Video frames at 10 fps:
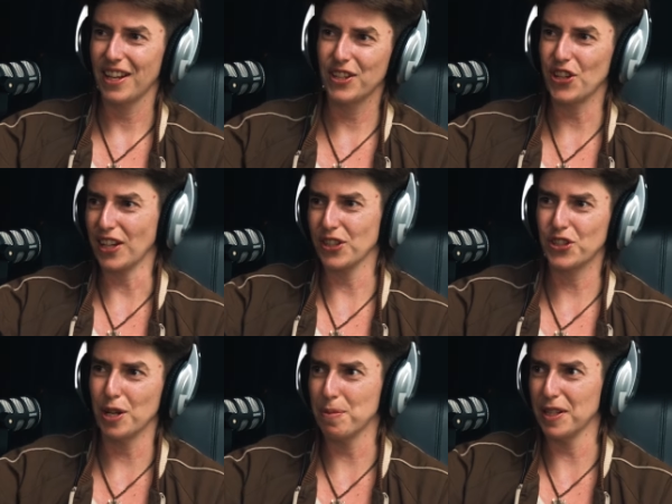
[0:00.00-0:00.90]
inject a
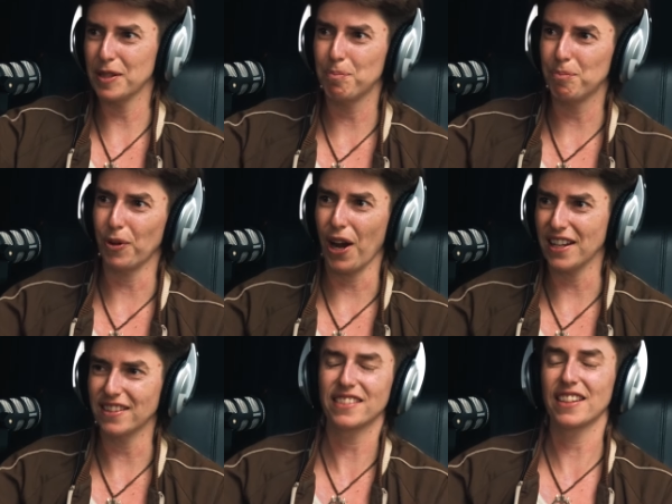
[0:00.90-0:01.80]
chip in his
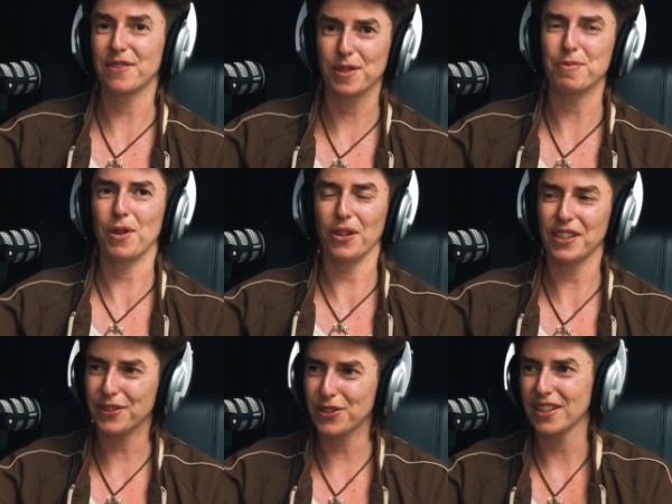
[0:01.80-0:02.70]
brain that gives him
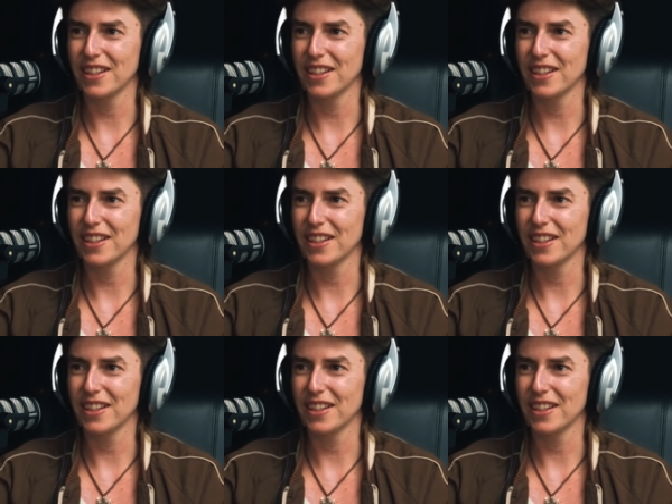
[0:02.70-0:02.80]
knowledge.